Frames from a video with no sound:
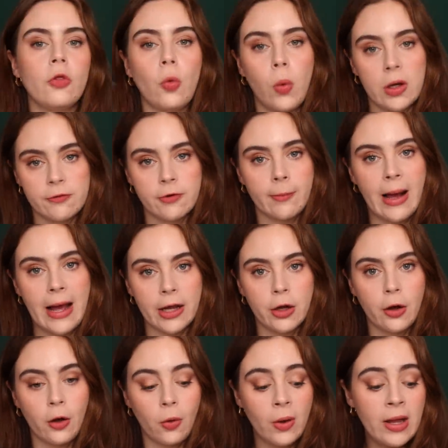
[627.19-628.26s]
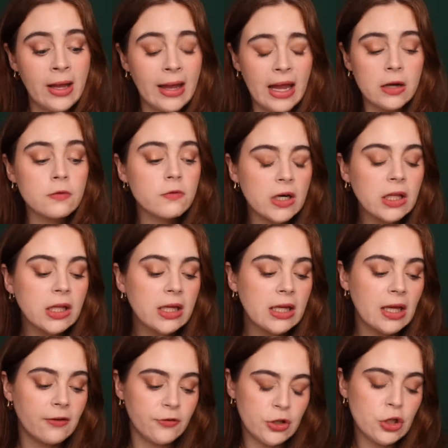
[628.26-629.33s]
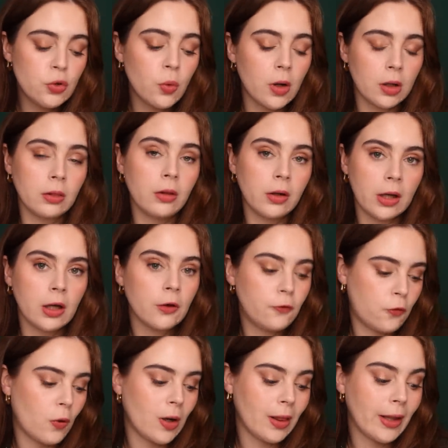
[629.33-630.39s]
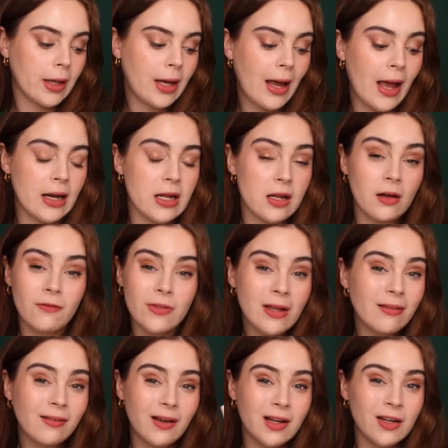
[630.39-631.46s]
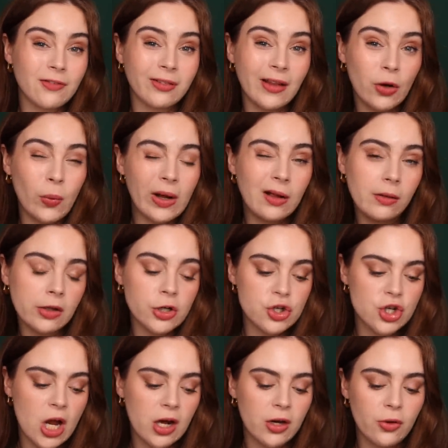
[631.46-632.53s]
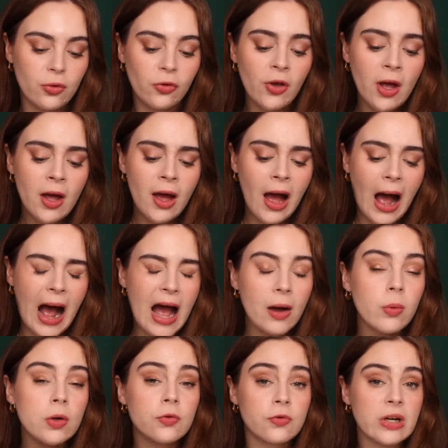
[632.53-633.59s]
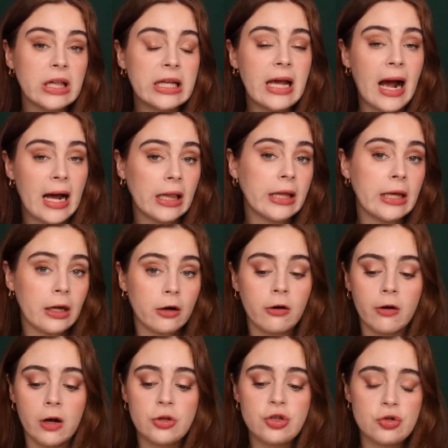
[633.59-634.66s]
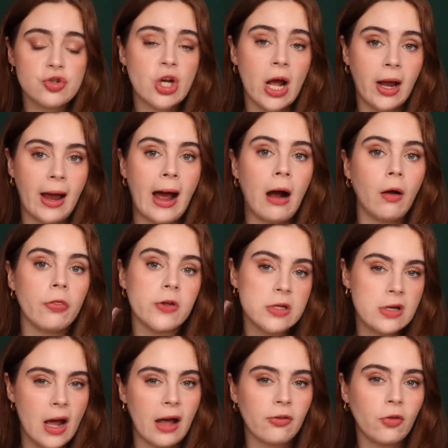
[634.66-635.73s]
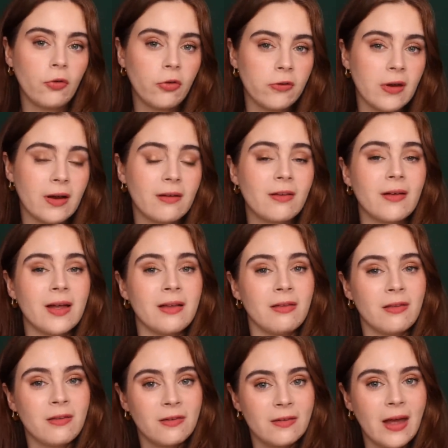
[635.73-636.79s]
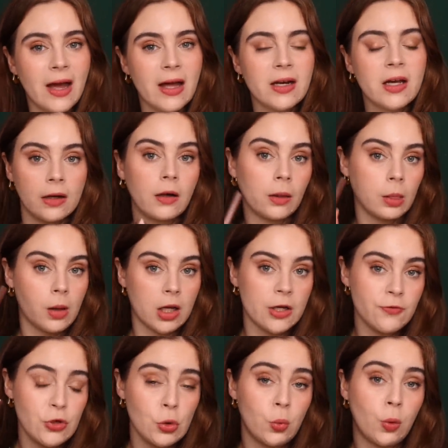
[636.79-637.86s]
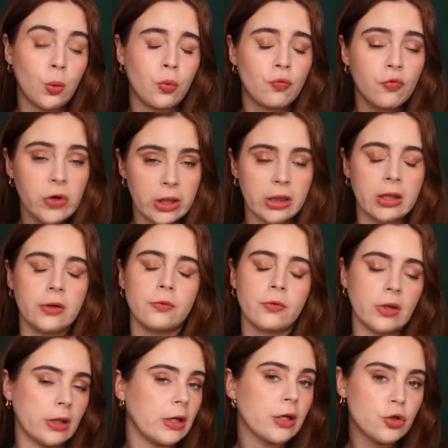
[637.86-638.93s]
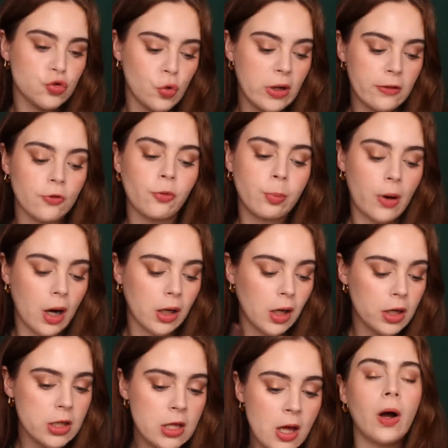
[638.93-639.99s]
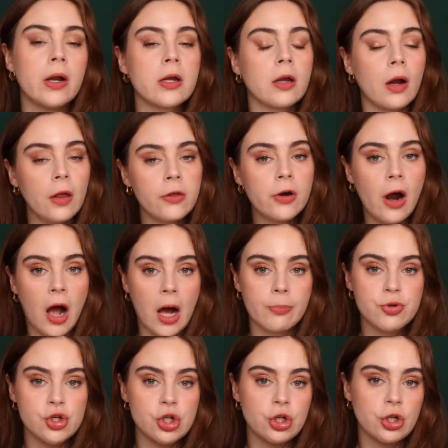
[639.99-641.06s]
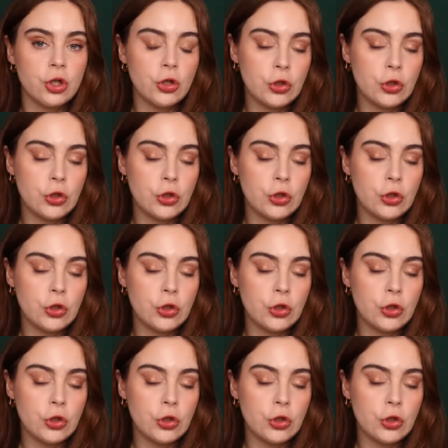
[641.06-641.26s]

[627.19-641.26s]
the one from Eyeko. And really, if you are looking for like any of these kind of liquid glitter shadows, I would really highly encourage you check out the Dazzle Sticks instead. I think a lot of you will really enjoy this product. Another option